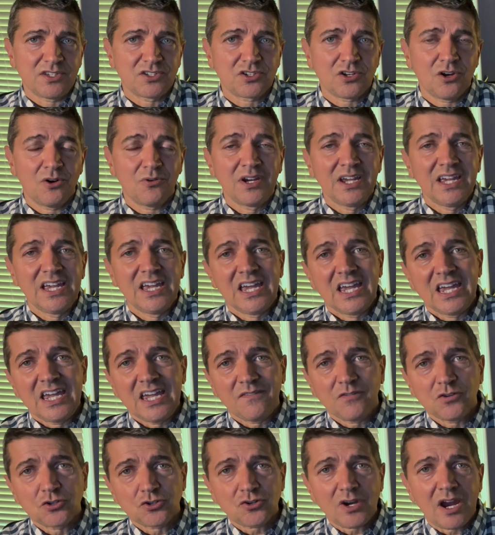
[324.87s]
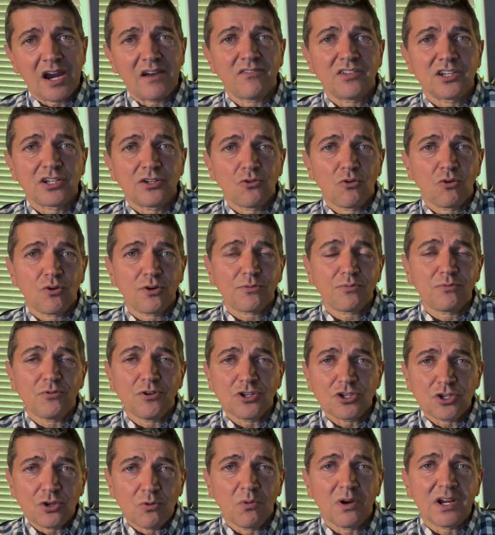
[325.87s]
So if you're traveling
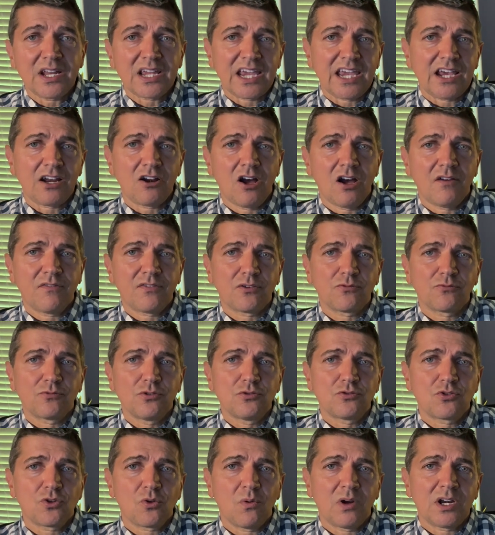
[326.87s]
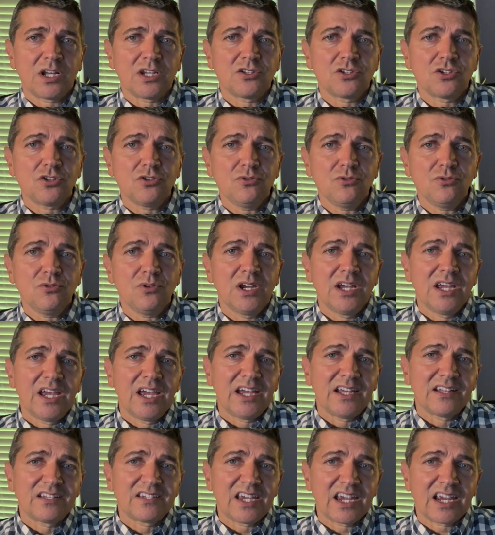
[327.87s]
northward, you want to get off at Route 22
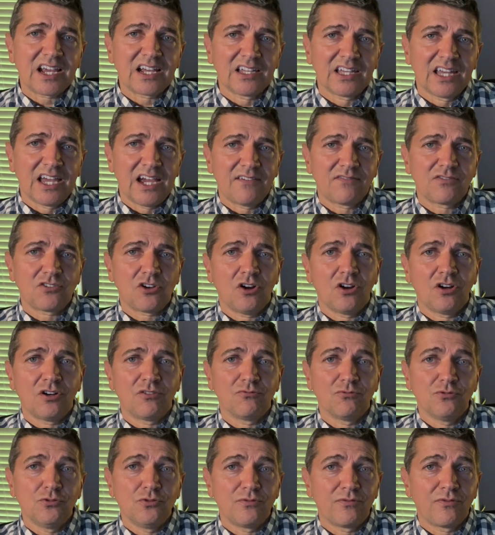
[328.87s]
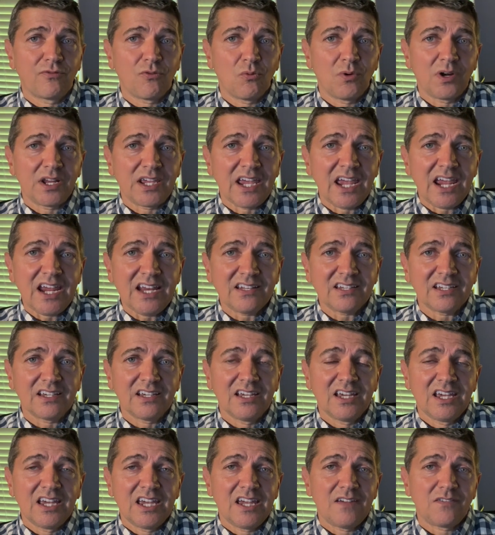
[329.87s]
and take a left on Route 48.
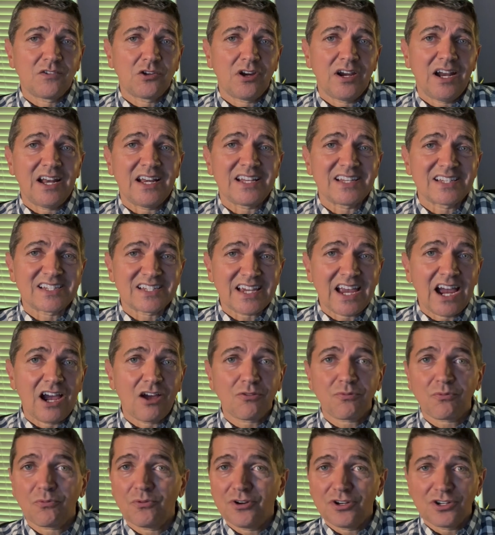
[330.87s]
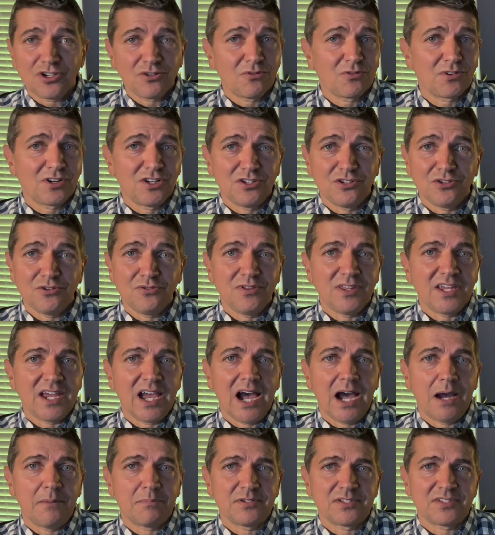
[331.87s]
If you're heading southward, you're going to do the
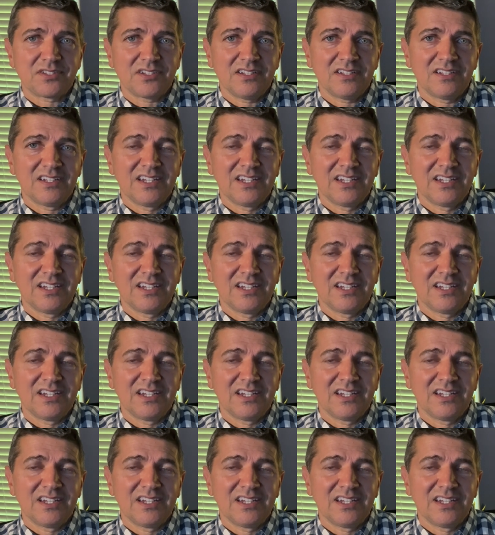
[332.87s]
opposite.